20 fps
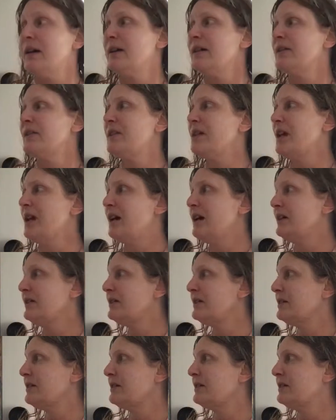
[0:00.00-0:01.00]

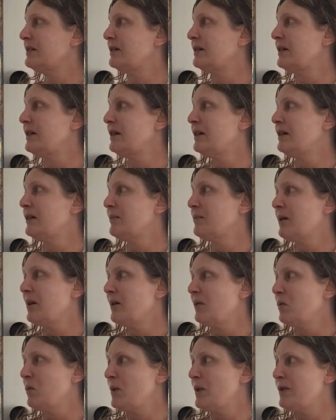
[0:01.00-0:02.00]
sound,
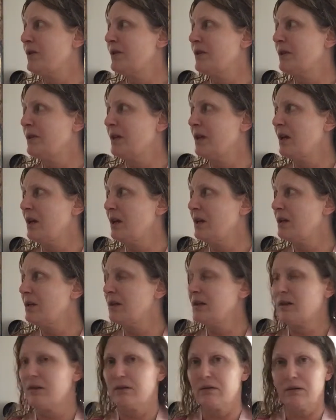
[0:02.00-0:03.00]
but worse than that,
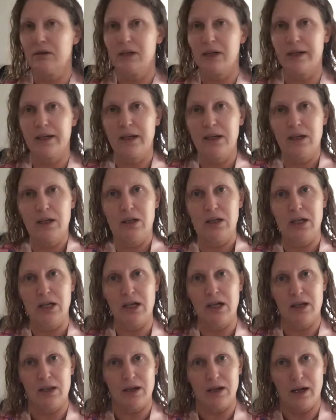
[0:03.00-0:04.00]
really, you could
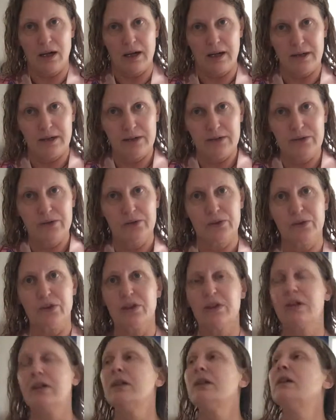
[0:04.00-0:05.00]
hear the lungs, you
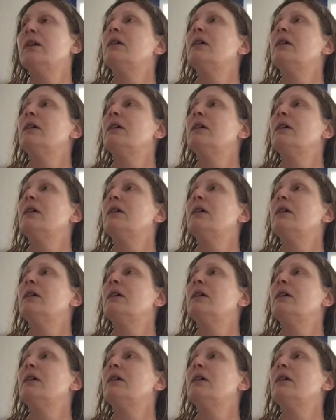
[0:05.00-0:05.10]
know.